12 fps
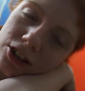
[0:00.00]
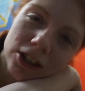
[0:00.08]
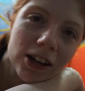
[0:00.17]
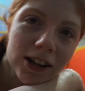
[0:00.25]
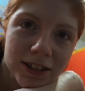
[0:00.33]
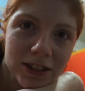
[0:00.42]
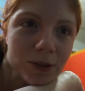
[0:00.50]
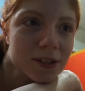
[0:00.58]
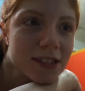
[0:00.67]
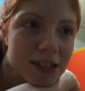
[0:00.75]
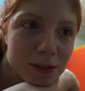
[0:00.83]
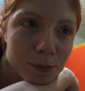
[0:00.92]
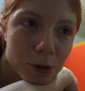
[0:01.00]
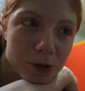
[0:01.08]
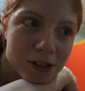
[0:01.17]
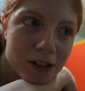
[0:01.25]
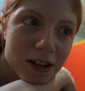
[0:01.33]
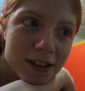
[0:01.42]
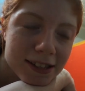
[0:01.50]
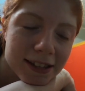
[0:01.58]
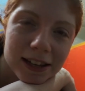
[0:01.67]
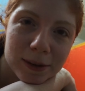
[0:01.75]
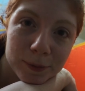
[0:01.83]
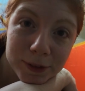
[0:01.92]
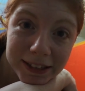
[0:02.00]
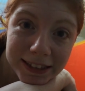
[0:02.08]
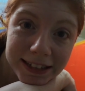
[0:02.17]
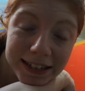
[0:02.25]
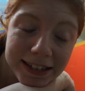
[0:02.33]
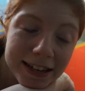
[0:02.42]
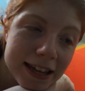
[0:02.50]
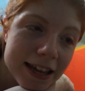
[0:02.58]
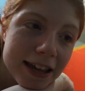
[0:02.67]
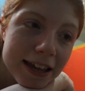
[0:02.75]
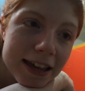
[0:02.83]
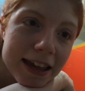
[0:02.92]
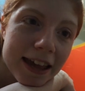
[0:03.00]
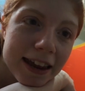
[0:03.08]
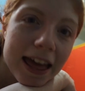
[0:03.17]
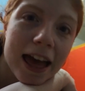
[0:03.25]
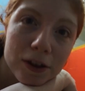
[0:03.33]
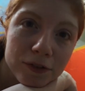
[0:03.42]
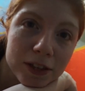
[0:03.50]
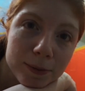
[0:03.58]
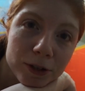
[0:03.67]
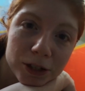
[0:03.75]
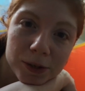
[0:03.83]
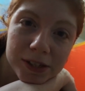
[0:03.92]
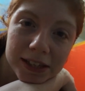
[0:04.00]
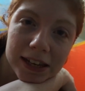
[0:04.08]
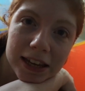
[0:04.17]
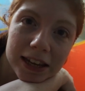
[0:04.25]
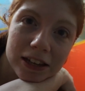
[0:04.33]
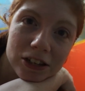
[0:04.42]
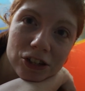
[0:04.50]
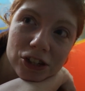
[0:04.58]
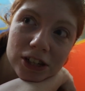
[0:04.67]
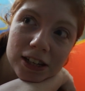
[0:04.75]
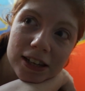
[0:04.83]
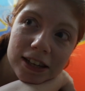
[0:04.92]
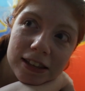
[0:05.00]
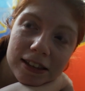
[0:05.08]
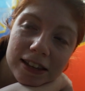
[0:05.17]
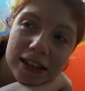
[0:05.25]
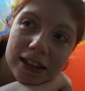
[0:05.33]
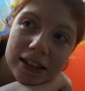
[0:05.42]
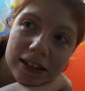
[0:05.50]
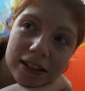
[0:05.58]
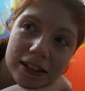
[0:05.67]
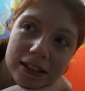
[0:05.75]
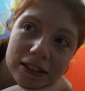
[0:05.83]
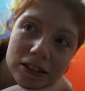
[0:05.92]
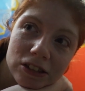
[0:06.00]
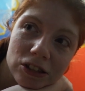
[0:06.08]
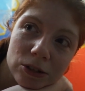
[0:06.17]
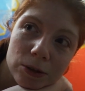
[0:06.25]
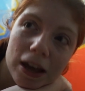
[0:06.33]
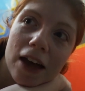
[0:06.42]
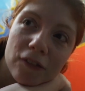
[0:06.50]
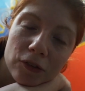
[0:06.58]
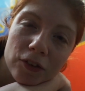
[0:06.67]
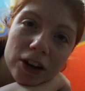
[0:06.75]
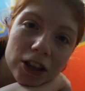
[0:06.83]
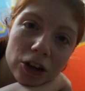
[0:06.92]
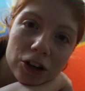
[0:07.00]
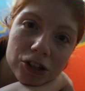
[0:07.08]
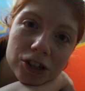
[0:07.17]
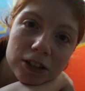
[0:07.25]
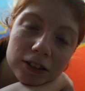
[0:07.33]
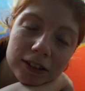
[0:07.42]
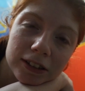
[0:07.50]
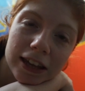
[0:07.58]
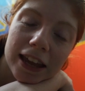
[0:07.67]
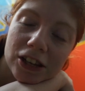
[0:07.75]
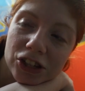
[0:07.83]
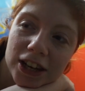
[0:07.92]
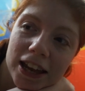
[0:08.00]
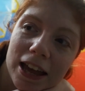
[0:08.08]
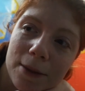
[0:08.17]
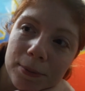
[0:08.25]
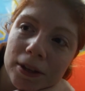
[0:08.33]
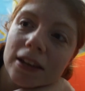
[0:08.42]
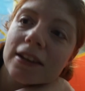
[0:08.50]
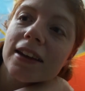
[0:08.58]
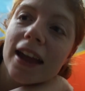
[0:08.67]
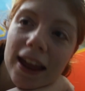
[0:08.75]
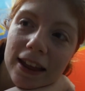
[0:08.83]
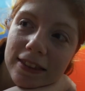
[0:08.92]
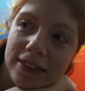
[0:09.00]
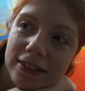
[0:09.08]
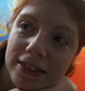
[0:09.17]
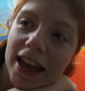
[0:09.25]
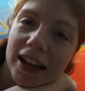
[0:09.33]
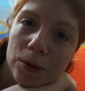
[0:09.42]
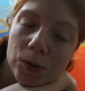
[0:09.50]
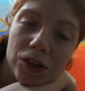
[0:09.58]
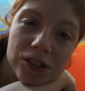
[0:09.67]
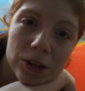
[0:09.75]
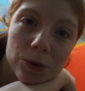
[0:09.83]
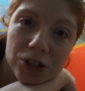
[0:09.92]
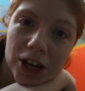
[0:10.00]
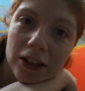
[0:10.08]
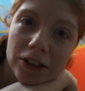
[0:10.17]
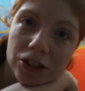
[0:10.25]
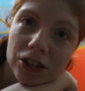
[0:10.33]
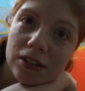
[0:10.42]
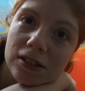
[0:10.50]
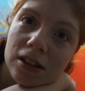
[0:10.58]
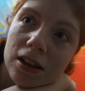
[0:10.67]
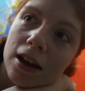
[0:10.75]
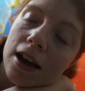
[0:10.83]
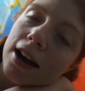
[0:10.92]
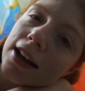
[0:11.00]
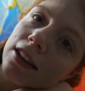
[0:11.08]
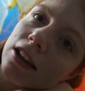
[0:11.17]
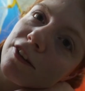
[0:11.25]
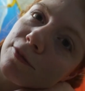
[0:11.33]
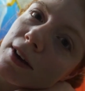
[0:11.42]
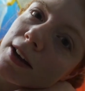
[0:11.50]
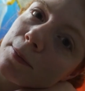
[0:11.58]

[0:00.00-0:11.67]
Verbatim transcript: the consequences, pros and cons that come with it, and have them close in age than to have a very large age gap, and that comes with its own challenges. I love my